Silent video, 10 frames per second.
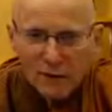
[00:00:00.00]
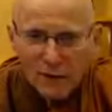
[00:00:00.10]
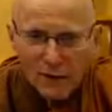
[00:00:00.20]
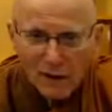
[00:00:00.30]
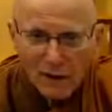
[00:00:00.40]

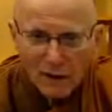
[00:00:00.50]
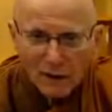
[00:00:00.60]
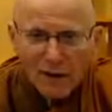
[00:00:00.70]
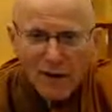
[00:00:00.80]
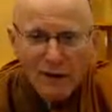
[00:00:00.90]

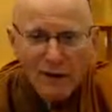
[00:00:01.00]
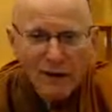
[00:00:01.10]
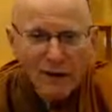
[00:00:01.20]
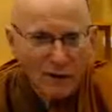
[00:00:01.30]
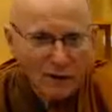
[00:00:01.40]
in
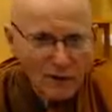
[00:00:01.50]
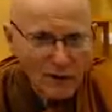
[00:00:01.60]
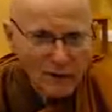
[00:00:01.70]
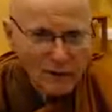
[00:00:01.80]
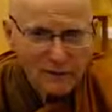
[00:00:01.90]
our
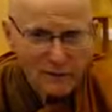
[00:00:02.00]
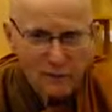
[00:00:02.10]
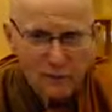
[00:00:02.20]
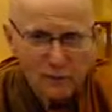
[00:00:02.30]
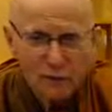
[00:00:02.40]
societies,
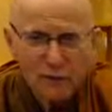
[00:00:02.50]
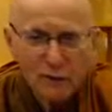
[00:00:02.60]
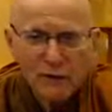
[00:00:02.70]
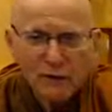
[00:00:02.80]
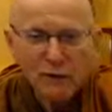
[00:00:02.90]
because we're
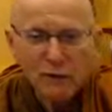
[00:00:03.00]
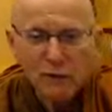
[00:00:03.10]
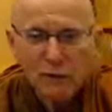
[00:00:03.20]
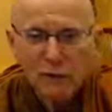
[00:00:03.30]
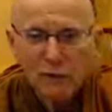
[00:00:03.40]
always trying to
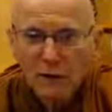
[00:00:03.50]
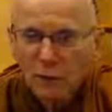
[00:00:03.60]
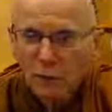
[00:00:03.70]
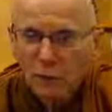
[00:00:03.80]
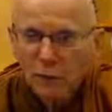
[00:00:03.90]

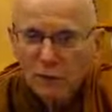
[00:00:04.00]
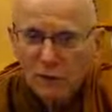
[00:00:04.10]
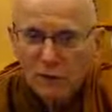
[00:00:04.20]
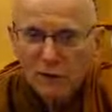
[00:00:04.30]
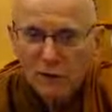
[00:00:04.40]
improve
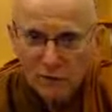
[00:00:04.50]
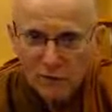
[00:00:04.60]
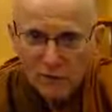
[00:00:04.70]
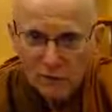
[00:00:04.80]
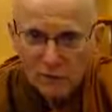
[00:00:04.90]

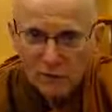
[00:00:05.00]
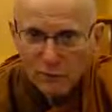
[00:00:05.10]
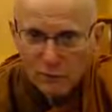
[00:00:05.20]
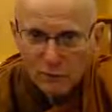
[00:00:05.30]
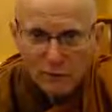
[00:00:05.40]
ourselves,
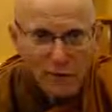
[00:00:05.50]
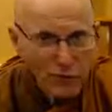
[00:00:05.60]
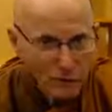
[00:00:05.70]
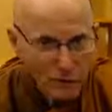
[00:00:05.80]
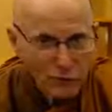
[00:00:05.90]

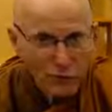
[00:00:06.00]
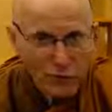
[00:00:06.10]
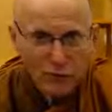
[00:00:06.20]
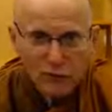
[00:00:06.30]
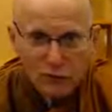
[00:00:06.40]
our
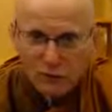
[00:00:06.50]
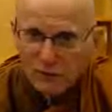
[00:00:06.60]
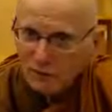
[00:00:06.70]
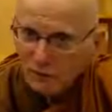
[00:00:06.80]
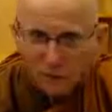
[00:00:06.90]

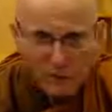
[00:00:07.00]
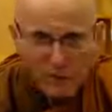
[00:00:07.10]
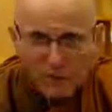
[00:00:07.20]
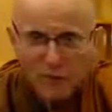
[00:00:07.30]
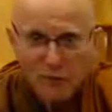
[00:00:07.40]
situations,
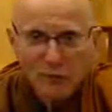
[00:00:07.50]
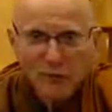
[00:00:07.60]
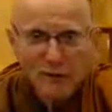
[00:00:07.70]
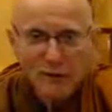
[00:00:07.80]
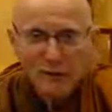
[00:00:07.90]
whatever it
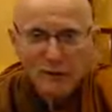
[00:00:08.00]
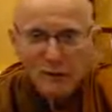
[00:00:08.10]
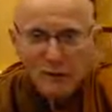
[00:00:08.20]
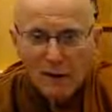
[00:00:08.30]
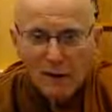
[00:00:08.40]
be.
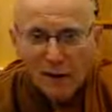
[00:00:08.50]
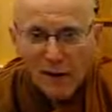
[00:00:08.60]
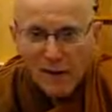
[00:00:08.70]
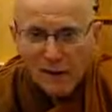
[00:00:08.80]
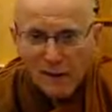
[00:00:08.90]

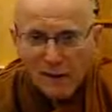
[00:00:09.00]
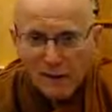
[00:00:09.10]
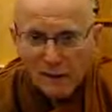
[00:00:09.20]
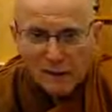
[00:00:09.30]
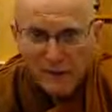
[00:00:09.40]
And
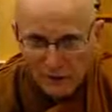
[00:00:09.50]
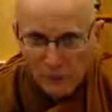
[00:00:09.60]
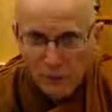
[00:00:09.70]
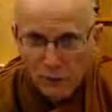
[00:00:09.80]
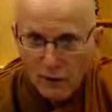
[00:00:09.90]
that
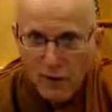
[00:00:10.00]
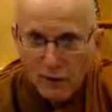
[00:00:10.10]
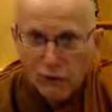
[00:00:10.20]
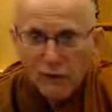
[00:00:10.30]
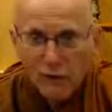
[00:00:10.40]
sounds quite
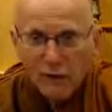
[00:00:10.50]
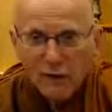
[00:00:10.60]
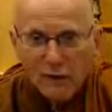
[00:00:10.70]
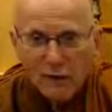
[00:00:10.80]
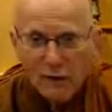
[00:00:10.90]
natural.
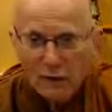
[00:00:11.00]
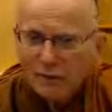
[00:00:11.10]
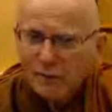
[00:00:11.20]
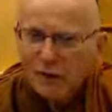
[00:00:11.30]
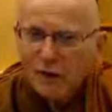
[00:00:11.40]
But
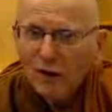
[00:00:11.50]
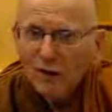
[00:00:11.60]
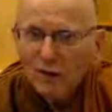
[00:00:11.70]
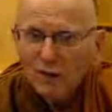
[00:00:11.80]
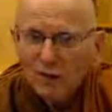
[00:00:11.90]

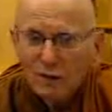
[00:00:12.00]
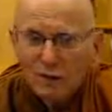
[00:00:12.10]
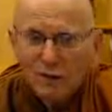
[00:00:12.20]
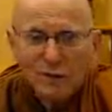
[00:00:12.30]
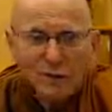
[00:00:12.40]
sometimes just
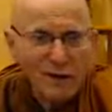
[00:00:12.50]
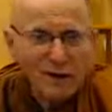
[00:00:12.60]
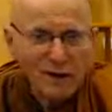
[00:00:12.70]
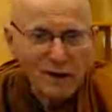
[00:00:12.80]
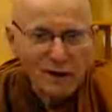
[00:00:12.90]
to be
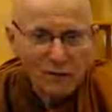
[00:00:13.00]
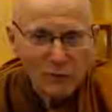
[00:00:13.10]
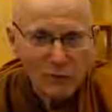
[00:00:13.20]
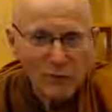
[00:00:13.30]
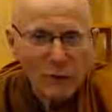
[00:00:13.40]
content
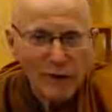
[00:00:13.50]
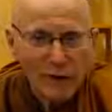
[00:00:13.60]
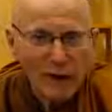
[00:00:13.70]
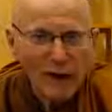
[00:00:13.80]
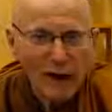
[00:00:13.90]
with where
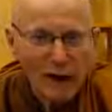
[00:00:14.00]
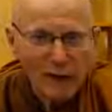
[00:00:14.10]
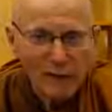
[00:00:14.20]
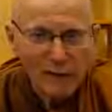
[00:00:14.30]
we are